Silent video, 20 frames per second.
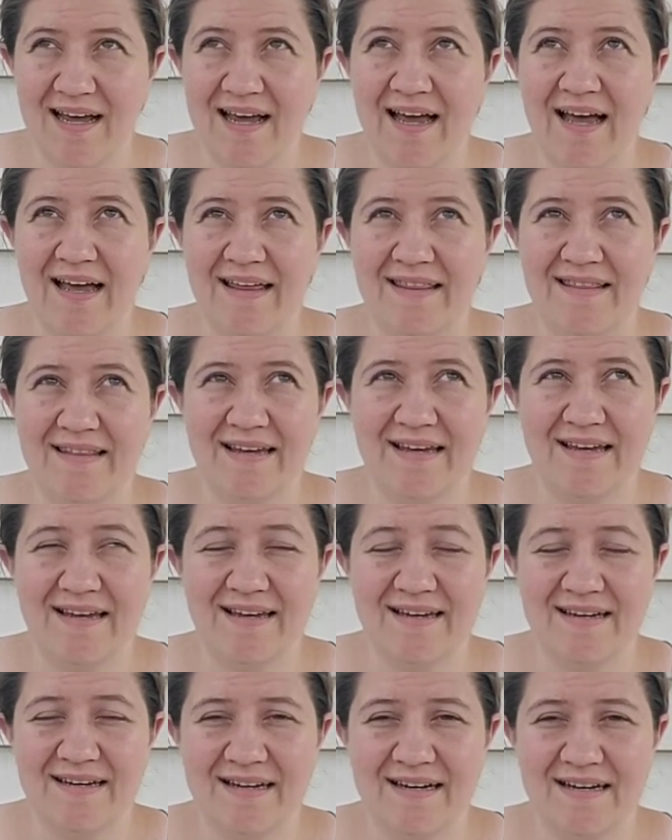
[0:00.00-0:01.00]
And
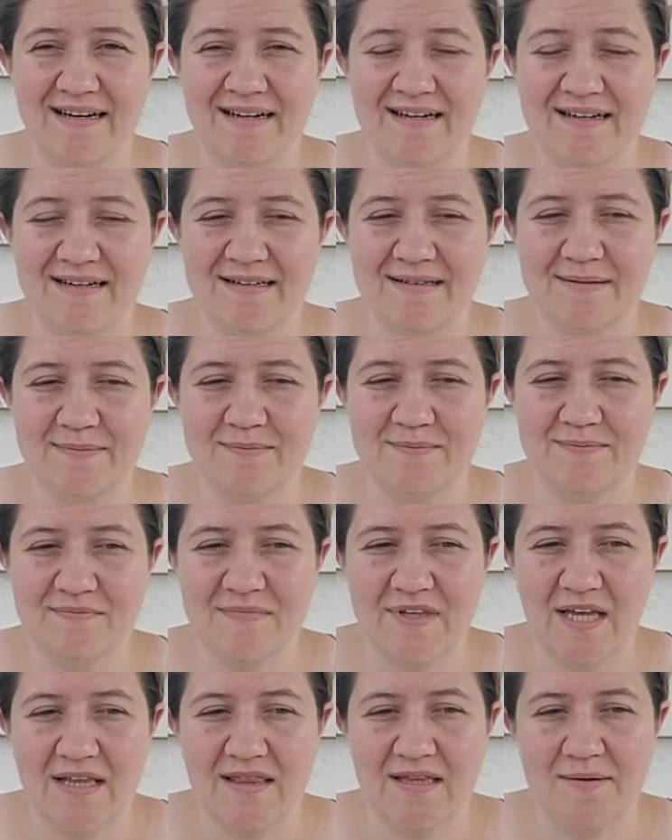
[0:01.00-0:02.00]
then um,
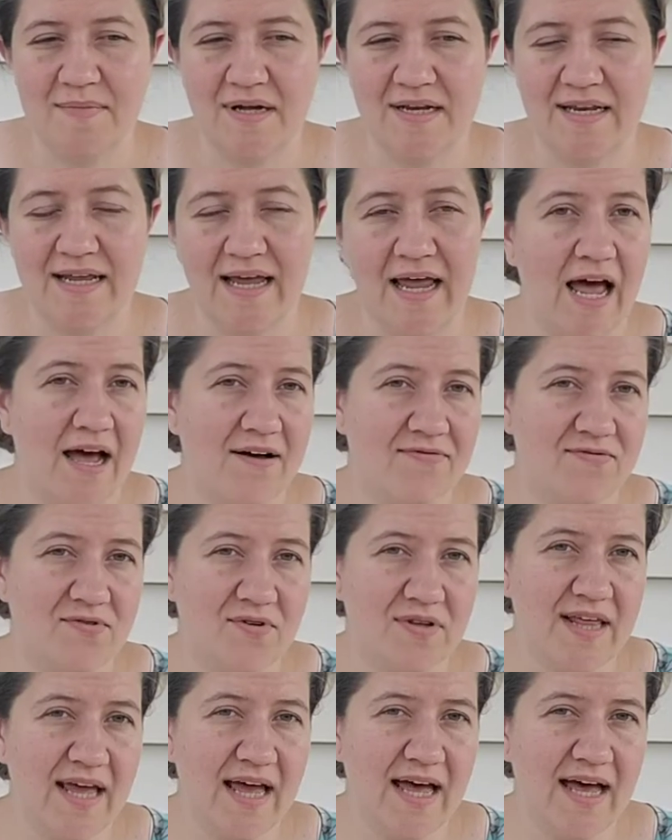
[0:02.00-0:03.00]
the Monday
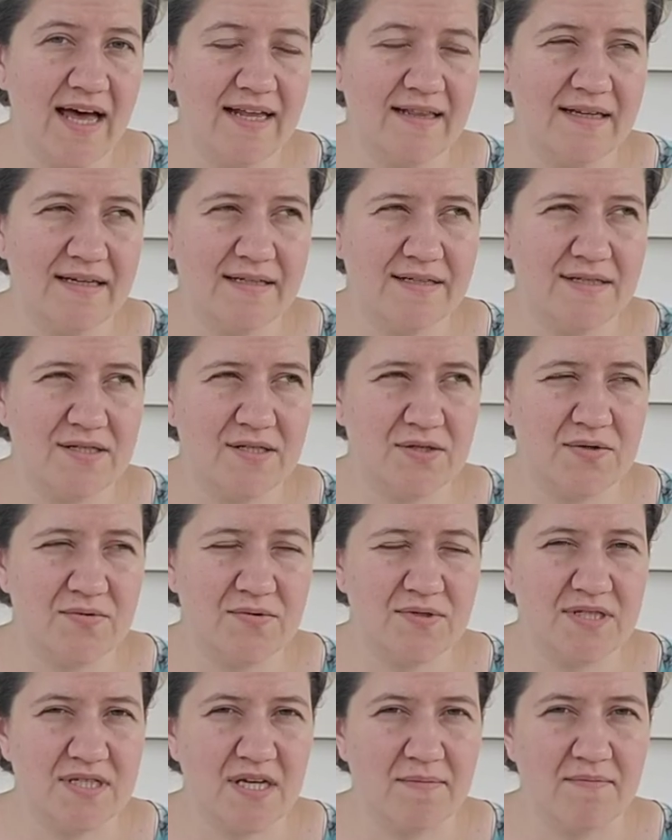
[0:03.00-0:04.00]
after that, let's do
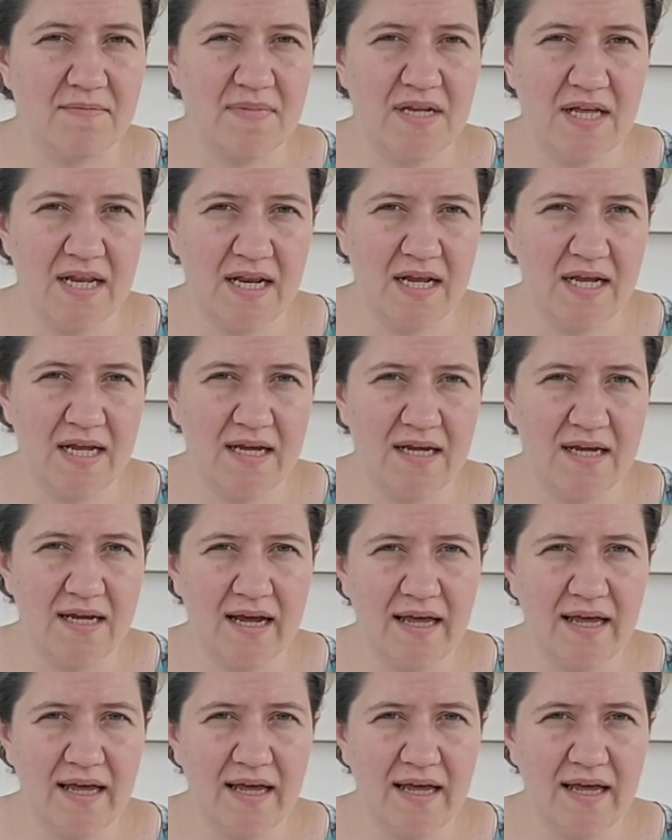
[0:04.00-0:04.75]
some knitting.